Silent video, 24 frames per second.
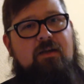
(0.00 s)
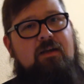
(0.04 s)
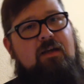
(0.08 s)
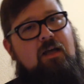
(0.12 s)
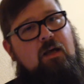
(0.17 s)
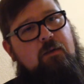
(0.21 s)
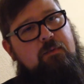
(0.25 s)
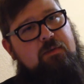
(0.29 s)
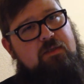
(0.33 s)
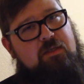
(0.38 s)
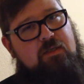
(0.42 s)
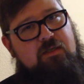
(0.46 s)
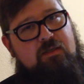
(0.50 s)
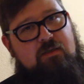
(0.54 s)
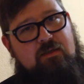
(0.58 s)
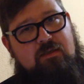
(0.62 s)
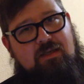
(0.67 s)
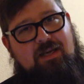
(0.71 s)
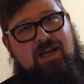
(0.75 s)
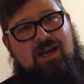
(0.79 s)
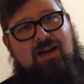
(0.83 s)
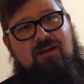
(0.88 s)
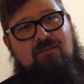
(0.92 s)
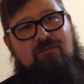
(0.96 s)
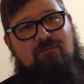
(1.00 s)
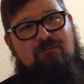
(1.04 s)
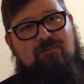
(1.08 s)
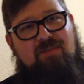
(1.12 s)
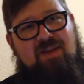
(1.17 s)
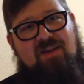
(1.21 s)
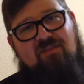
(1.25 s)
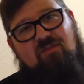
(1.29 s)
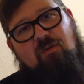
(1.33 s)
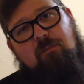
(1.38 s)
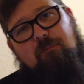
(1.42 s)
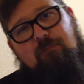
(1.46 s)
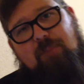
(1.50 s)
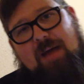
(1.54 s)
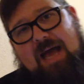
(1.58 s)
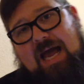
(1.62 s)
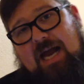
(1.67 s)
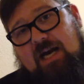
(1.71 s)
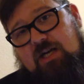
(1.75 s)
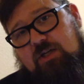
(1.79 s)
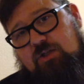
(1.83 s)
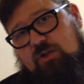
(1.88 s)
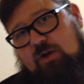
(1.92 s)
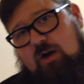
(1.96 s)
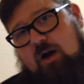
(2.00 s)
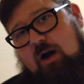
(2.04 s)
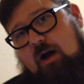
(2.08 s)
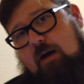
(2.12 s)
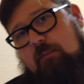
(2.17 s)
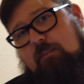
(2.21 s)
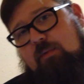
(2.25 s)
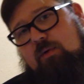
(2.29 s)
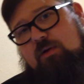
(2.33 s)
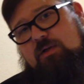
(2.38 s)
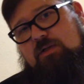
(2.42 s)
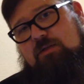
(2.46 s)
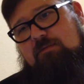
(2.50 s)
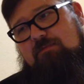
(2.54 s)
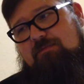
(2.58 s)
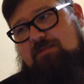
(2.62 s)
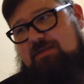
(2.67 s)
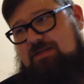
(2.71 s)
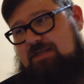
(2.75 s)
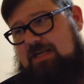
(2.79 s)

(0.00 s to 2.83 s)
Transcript: Helps to kind of give a backdrop or some